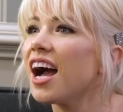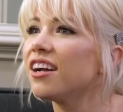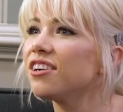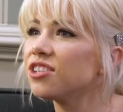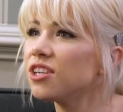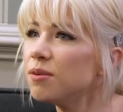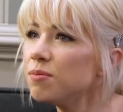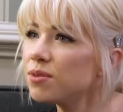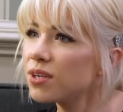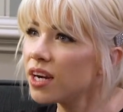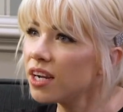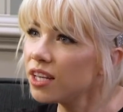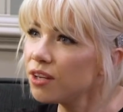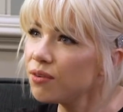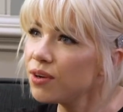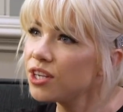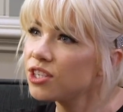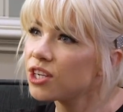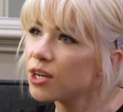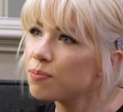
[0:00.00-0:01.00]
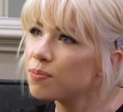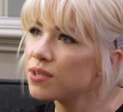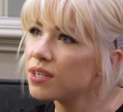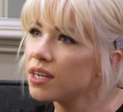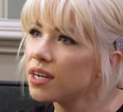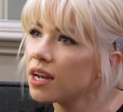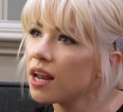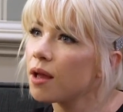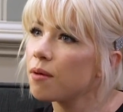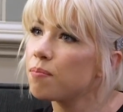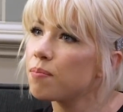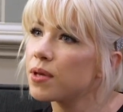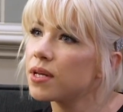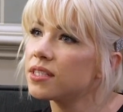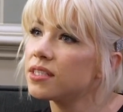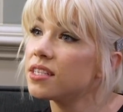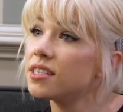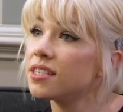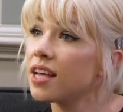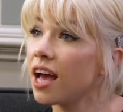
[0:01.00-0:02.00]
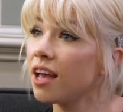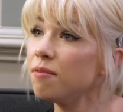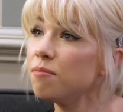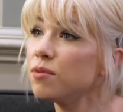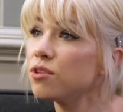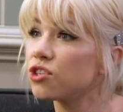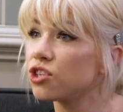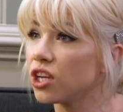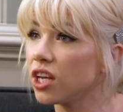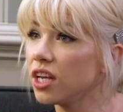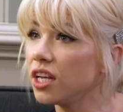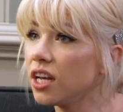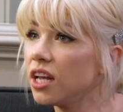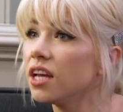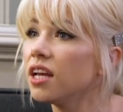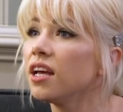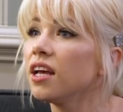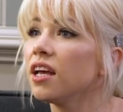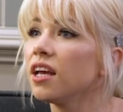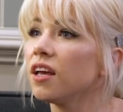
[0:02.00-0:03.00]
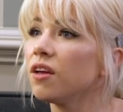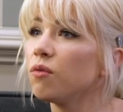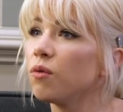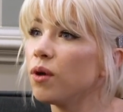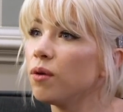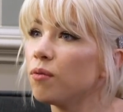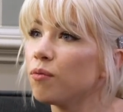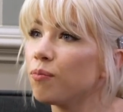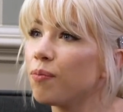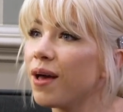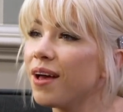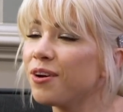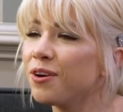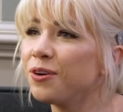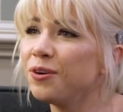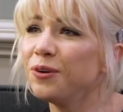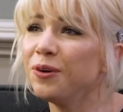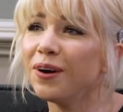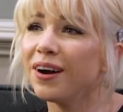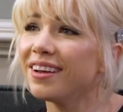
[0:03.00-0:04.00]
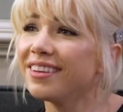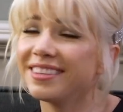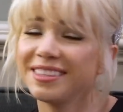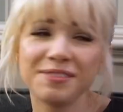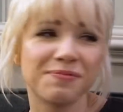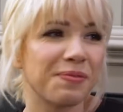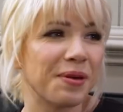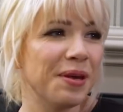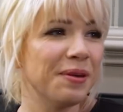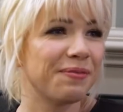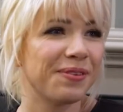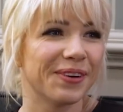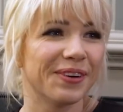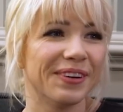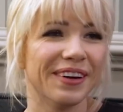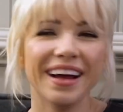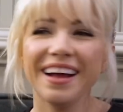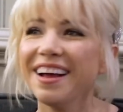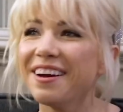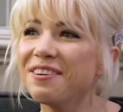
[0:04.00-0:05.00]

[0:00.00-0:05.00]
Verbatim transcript: I dreamt Carly Rae Jepsen and I built a time machine and went, who are these people?